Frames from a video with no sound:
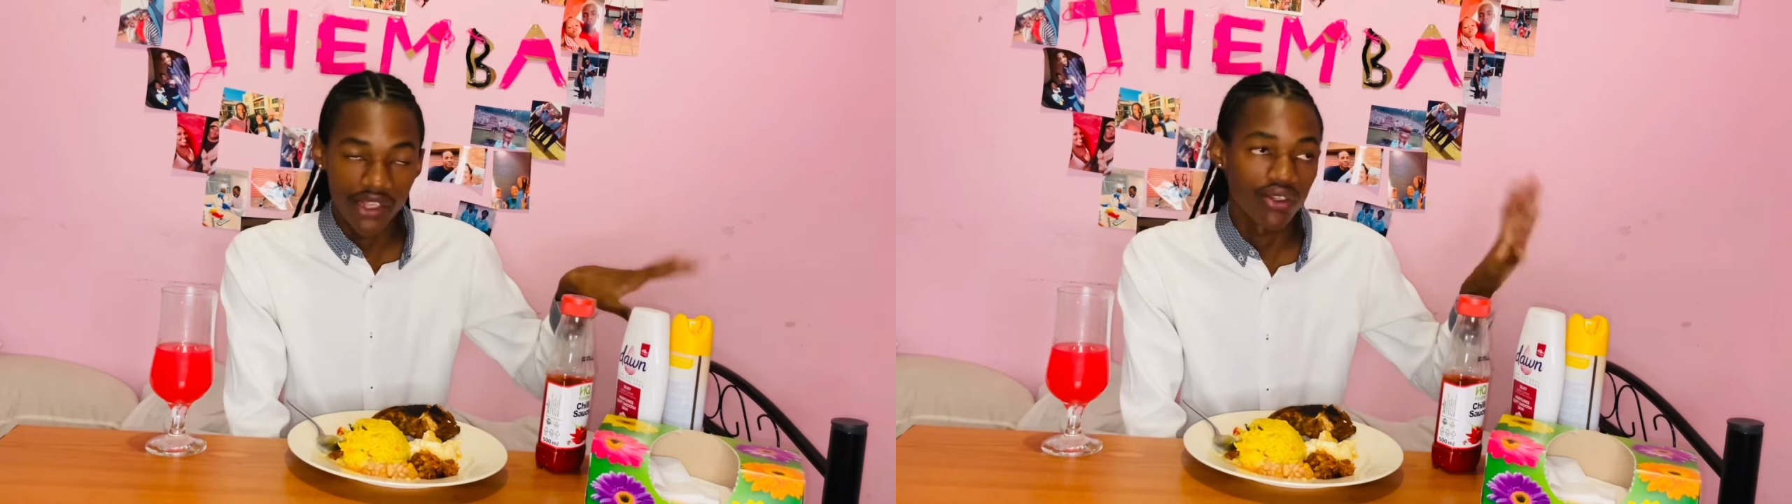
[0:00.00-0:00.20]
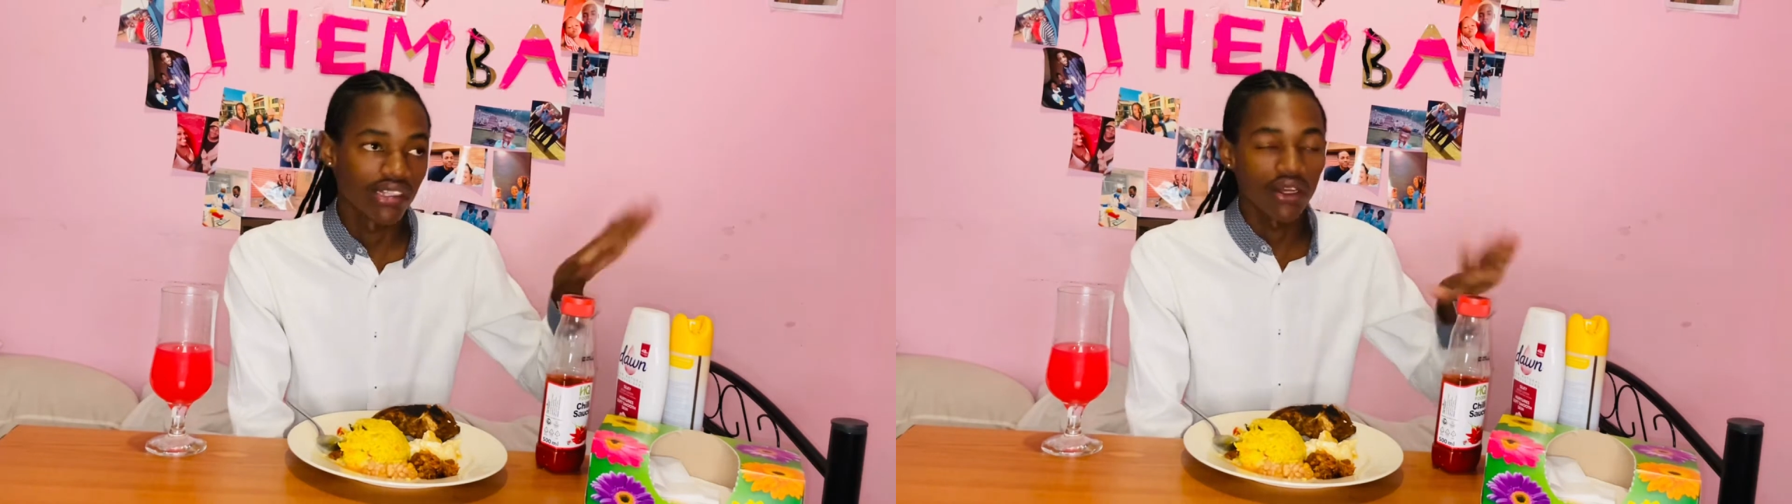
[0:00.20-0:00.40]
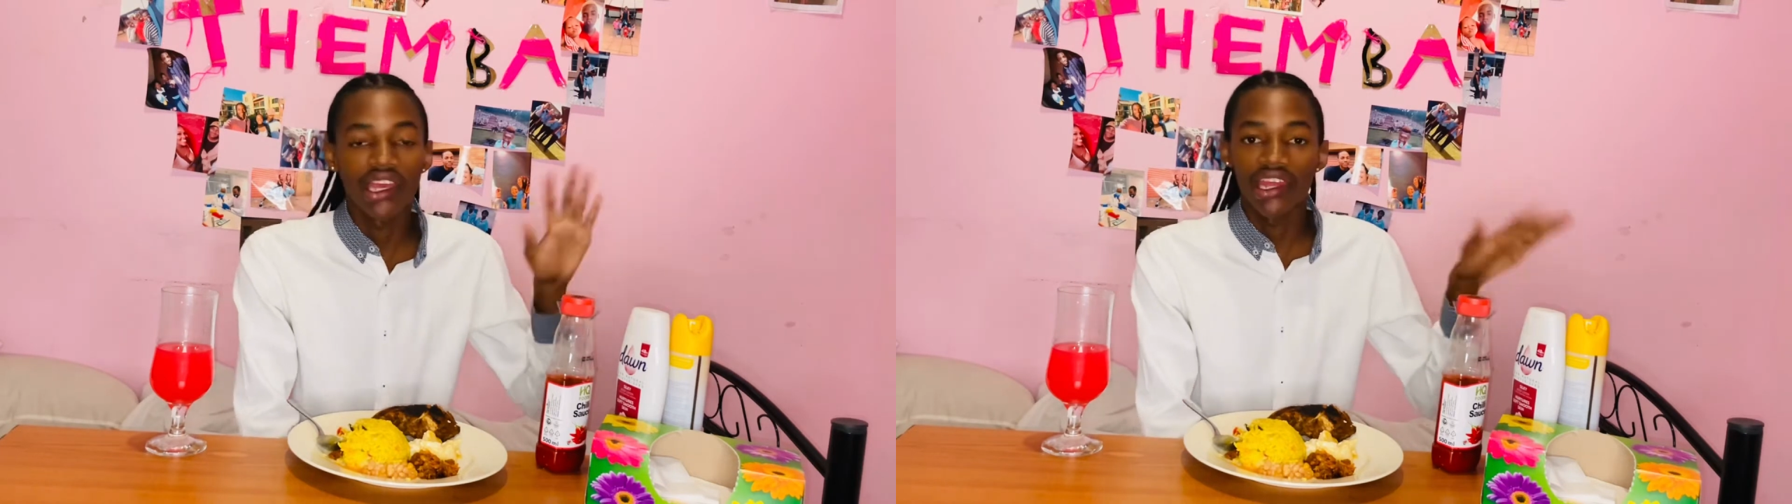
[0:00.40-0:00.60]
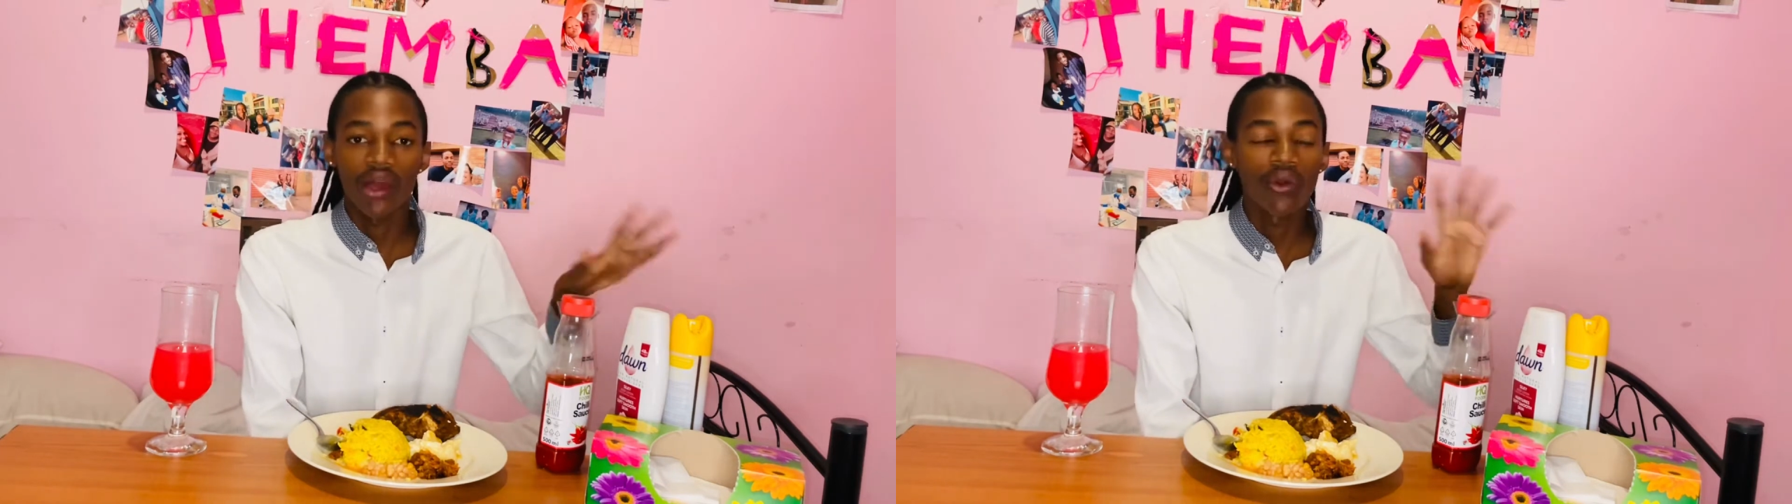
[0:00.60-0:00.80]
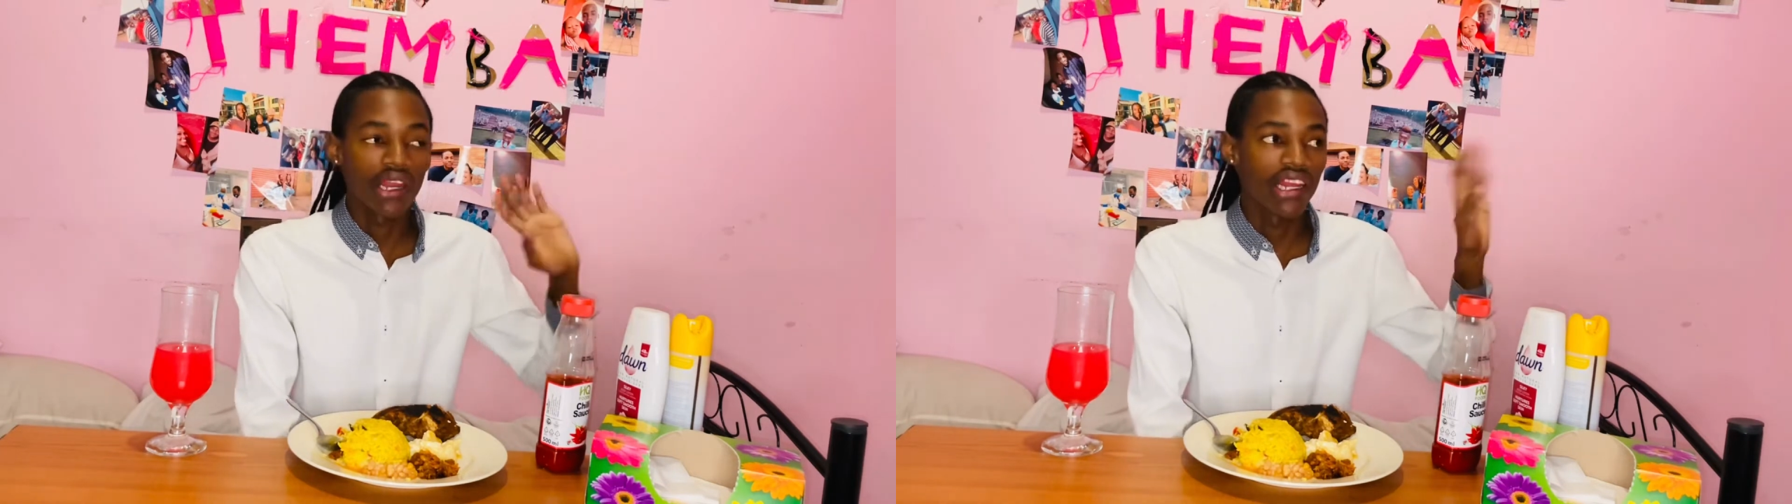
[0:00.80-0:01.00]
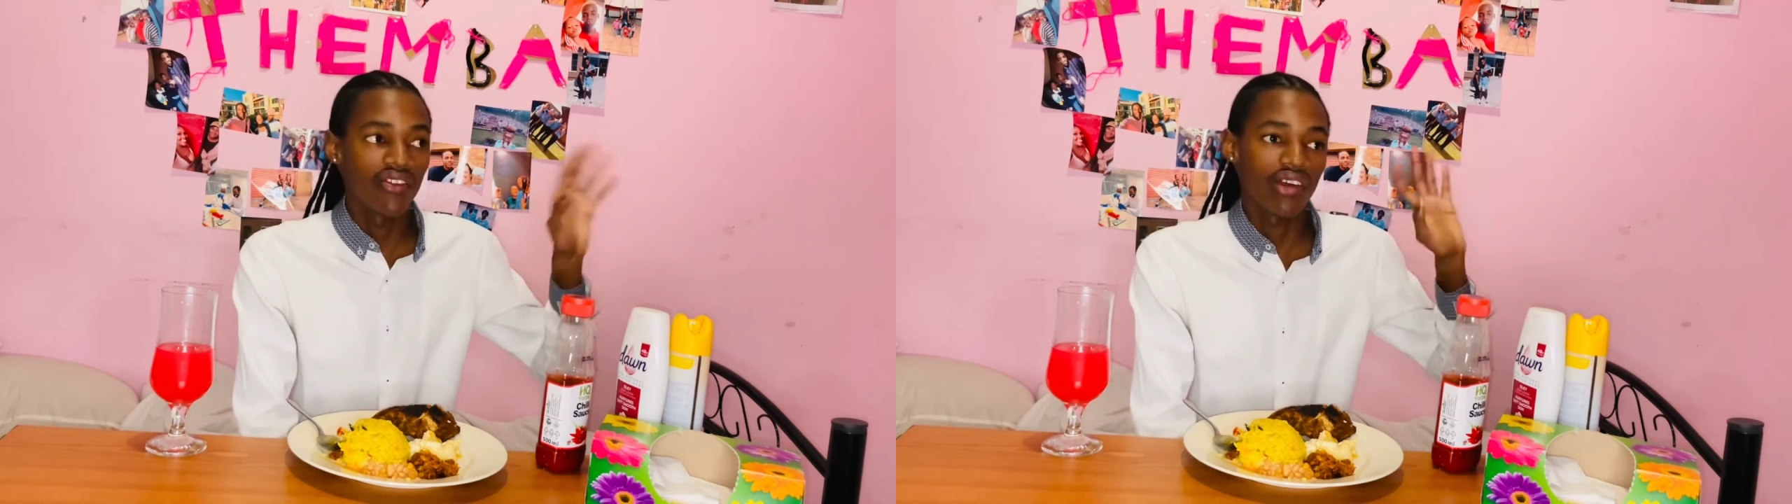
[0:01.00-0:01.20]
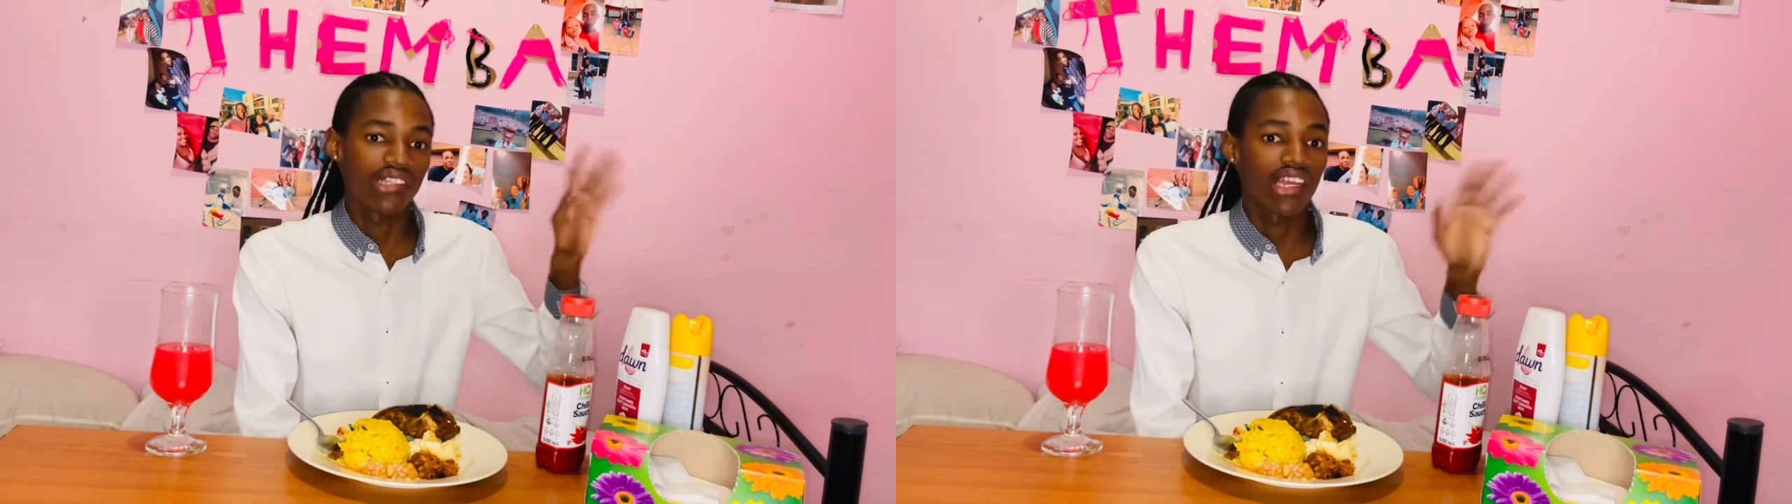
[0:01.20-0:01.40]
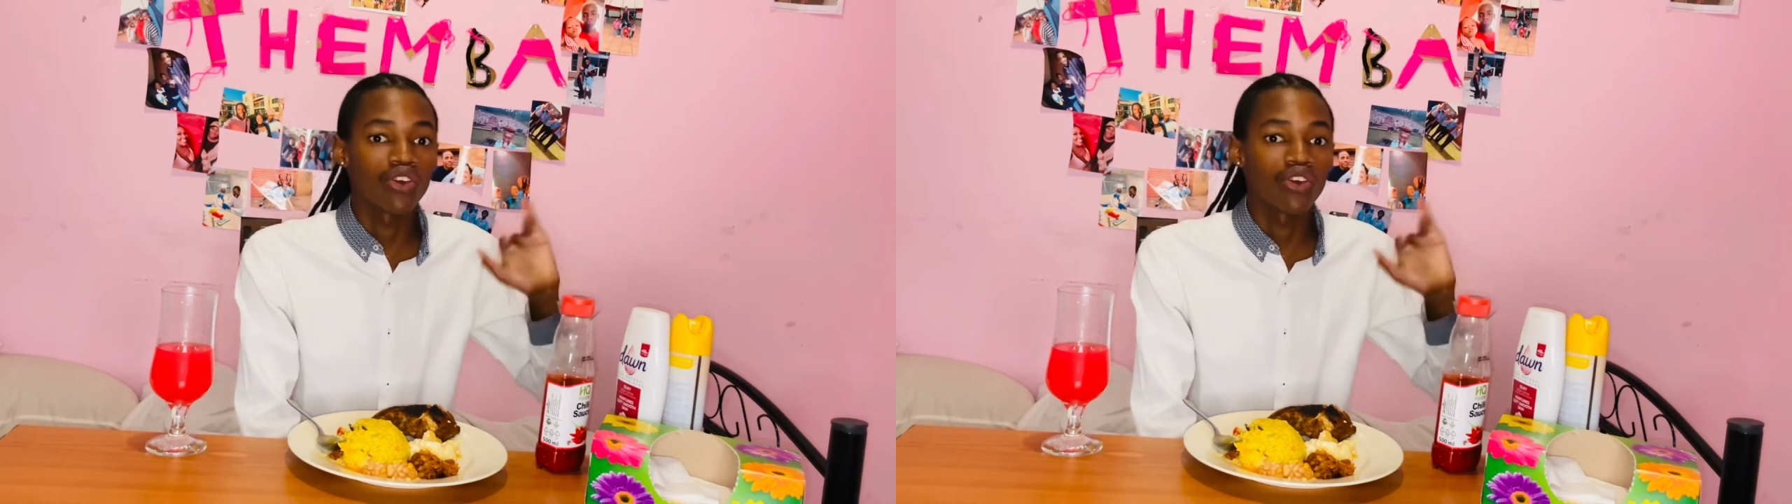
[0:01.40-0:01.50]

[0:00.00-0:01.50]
So I'm like, okay, now we're gonna leave outside